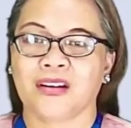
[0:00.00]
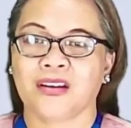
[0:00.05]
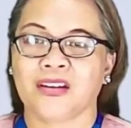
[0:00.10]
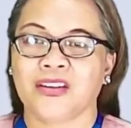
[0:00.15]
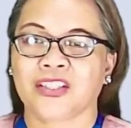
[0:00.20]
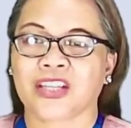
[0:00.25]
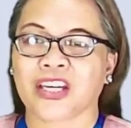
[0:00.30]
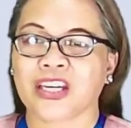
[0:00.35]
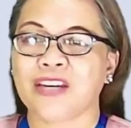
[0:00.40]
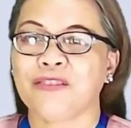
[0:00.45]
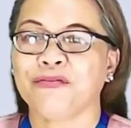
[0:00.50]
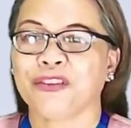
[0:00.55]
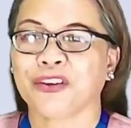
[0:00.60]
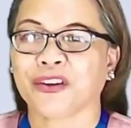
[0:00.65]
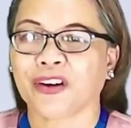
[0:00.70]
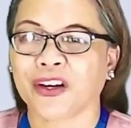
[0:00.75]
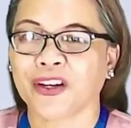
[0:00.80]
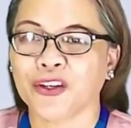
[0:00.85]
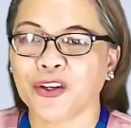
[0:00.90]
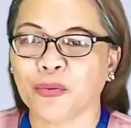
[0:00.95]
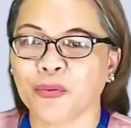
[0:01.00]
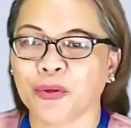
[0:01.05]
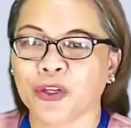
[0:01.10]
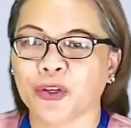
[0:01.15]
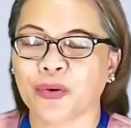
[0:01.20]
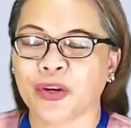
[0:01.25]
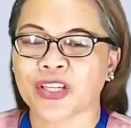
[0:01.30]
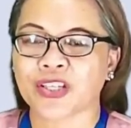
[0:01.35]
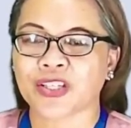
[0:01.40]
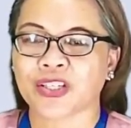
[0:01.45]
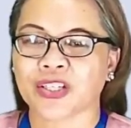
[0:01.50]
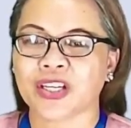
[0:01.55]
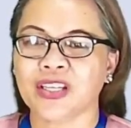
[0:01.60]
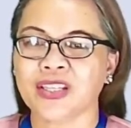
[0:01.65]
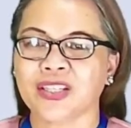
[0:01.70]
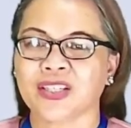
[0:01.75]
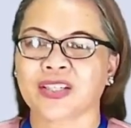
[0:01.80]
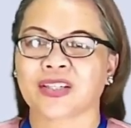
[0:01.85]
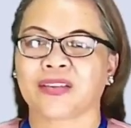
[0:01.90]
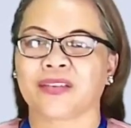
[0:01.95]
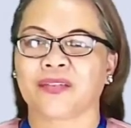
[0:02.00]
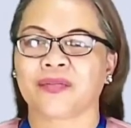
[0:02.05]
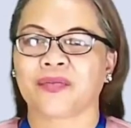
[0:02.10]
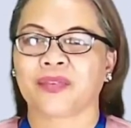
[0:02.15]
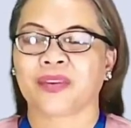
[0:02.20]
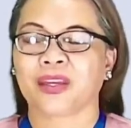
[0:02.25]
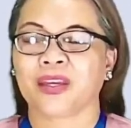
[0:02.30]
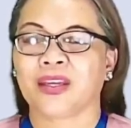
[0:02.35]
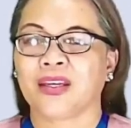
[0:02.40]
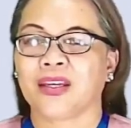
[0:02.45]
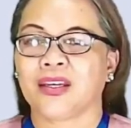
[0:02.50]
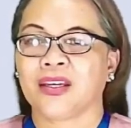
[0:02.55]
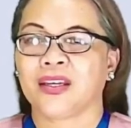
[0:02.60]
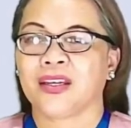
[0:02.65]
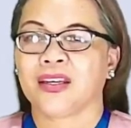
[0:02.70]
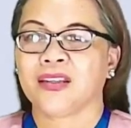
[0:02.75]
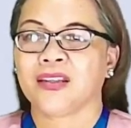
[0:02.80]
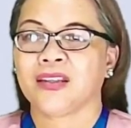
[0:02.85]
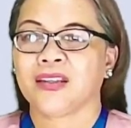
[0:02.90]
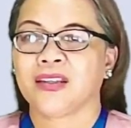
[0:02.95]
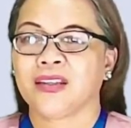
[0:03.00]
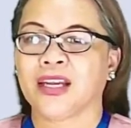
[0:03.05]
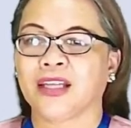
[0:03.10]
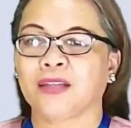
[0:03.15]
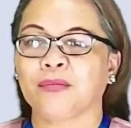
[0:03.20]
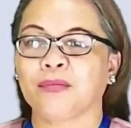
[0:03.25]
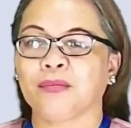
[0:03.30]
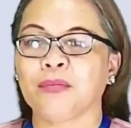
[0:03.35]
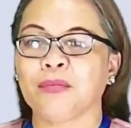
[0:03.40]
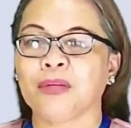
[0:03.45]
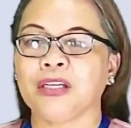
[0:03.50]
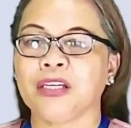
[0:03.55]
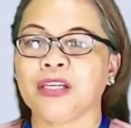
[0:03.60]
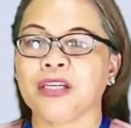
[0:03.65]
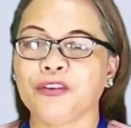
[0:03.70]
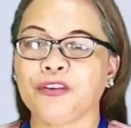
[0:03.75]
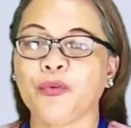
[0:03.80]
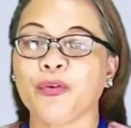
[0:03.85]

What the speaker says: If there are no more questions, then let me leave you with a